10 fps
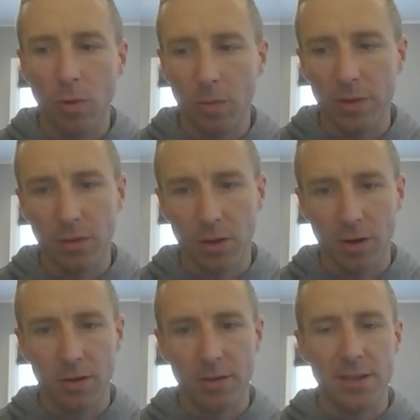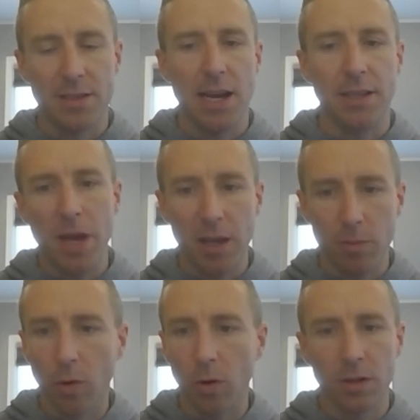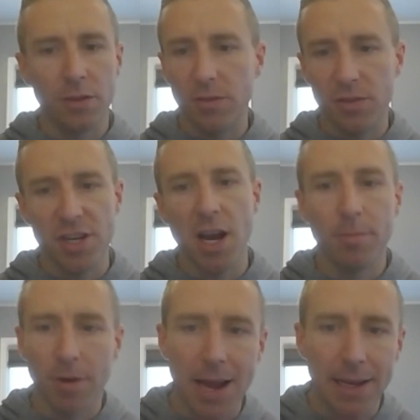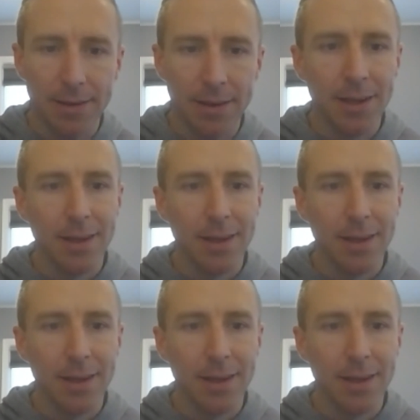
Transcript: What we've learned is that pay more to do the job right.